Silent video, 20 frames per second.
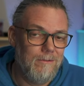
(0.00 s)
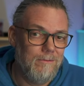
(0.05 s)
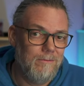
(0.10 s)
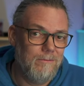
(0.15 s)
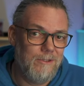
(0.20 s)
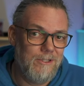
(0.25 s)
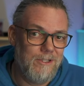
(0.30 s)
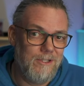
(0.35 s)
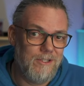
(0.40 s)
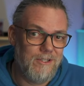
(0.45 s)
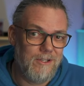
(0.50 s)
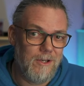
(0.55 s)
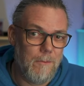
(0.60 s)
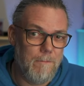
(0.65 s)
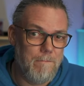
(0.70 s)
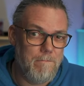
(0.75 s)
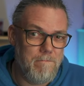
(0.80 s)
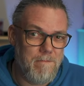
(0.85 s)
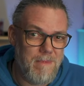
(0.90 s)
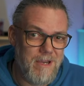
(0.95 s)
which is
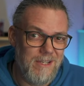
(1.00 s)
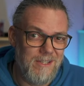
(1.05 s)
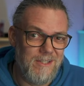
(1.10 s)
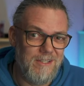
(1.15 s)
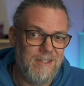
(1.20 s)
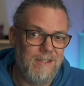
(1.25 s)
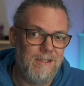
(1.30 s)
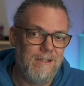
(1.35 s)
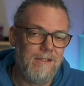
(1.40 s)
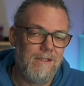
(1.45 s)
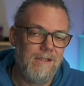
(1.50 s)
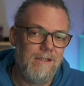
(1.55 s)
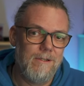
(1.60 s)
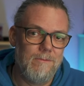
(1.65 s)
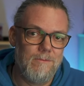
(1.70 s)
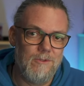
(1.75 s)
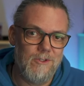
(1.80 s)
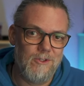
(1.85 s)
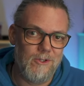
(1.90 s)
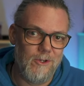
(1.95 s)
amazing.
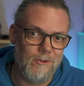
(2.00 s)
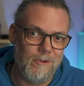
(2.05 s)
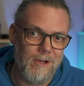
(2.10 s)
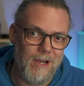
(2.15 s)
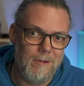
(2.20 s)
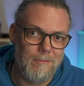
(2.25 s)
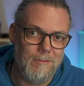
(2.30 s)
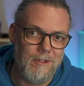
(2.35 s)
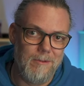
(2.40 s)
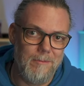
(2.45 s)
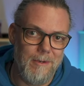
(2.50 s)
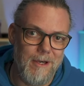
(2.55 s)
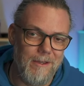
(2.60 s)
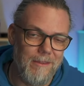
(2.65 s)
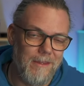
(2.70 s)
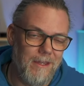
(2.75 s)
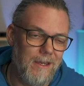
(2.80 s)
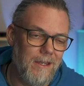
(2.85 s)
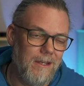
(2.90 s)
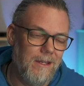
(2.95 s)
so happy about
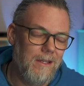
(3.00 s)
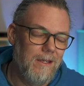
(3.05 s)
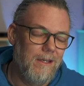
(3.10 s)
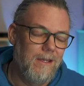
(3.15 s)
that.